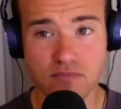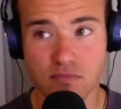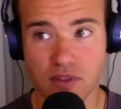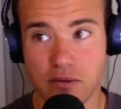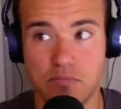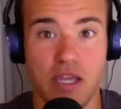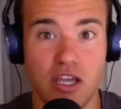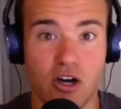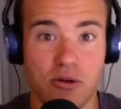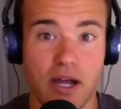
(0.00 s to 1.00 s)
like
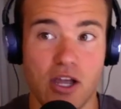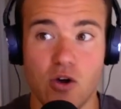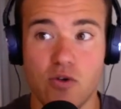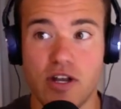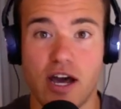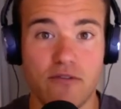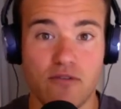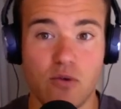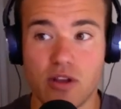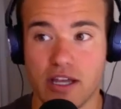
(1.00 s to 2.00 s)
being on my own, not
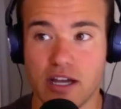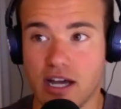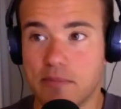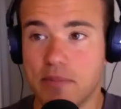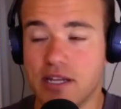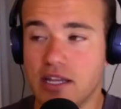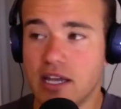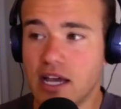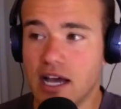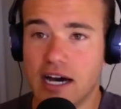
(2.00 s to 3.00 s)
for like a company,
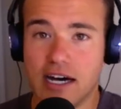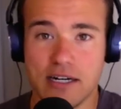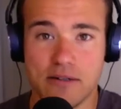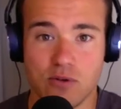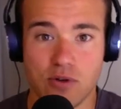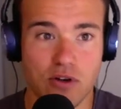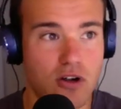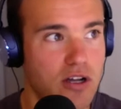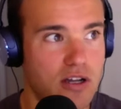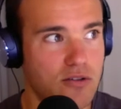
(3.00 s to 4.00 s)
or
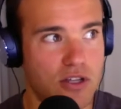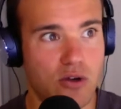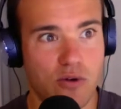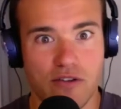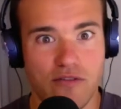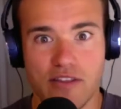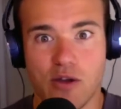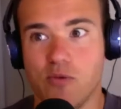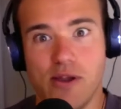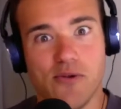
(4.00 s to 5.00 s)
an event
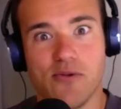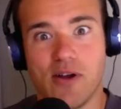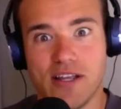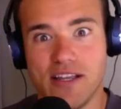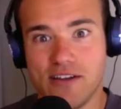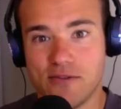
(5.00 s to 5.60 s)
that we were running.